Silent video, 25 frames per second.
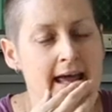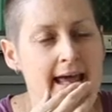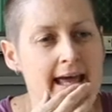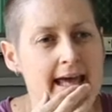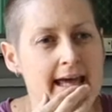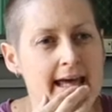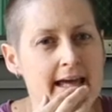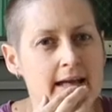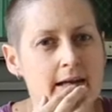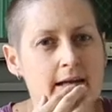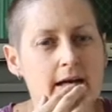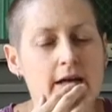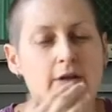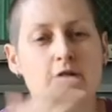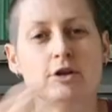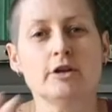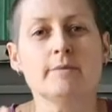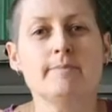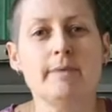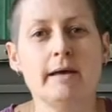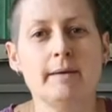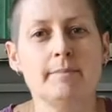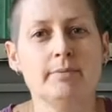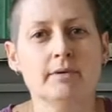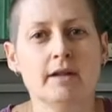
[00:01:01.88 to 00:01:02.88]
and a lot
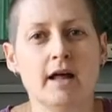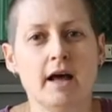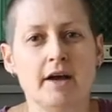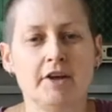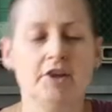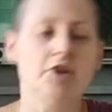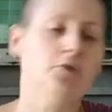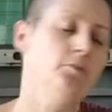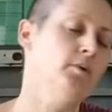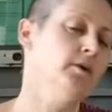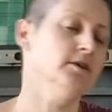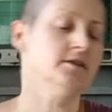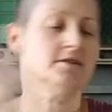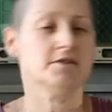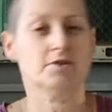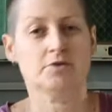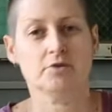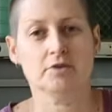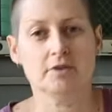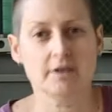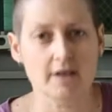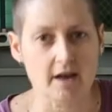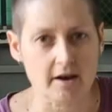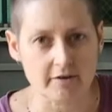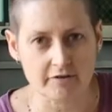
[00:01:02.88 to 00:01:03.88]
of people argue, well, it's
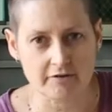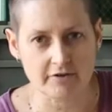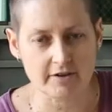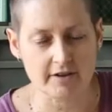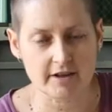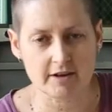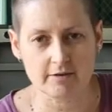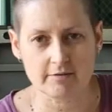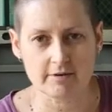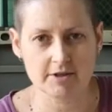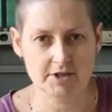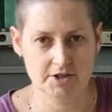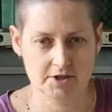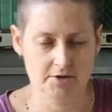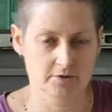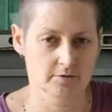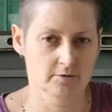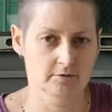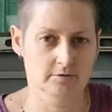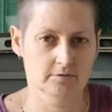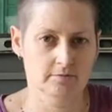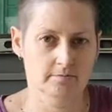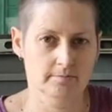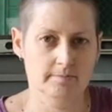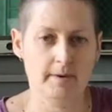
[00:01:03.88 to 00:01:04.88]
good enough for the
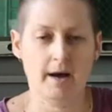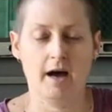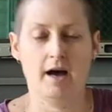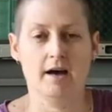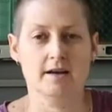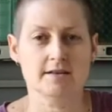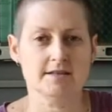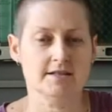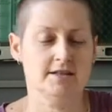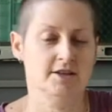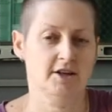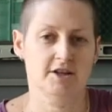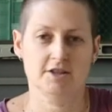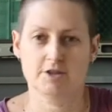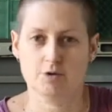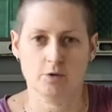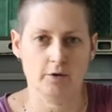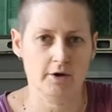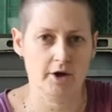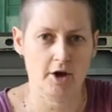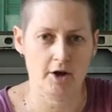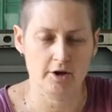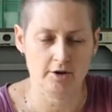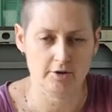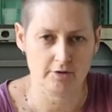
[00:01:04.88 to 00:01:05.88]
original bus. You know,
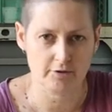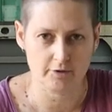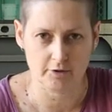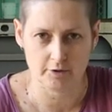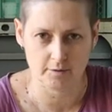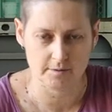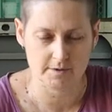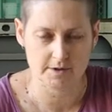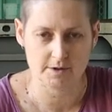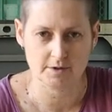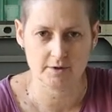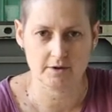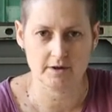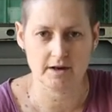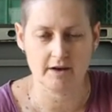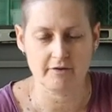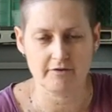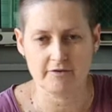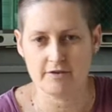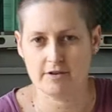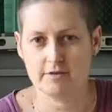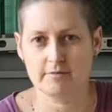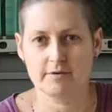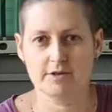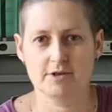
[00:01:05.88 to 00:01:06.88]
Toyota thought it was good enough
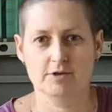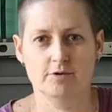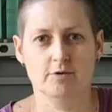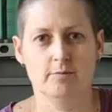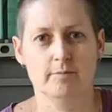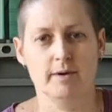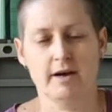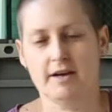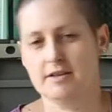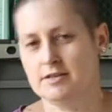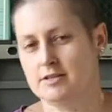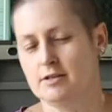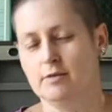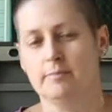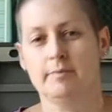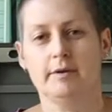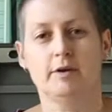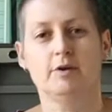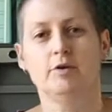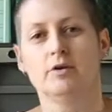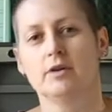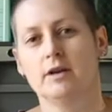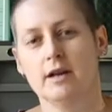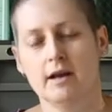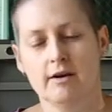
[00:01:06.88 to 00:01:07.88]
for the original bus. It'll be
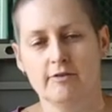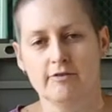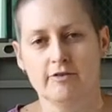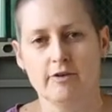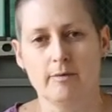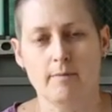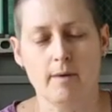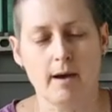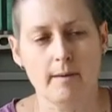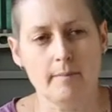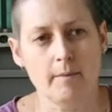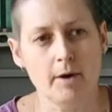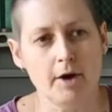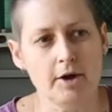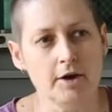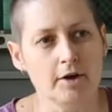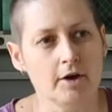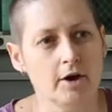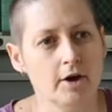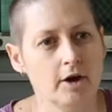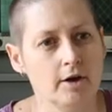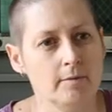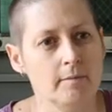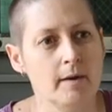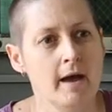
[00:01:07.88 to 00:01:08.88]
good enough for my
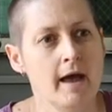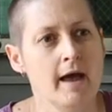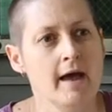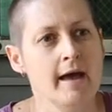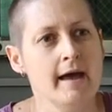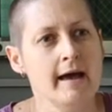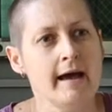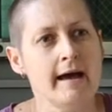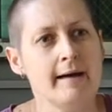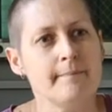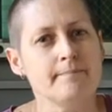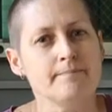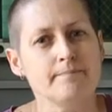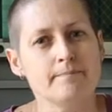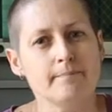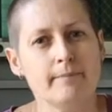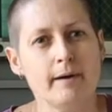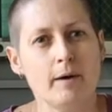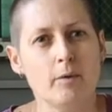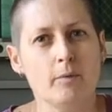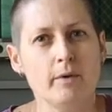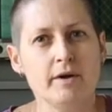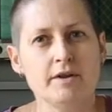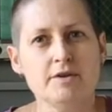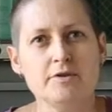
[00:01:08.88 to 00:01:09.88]
motorhome. Um,
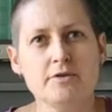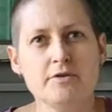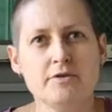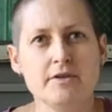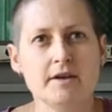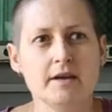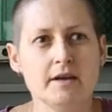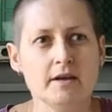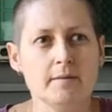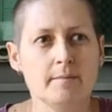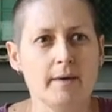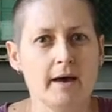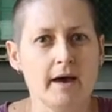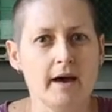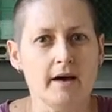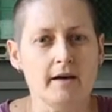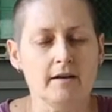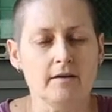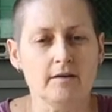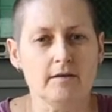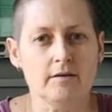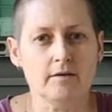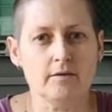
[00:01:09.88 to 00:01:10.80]
but when you think about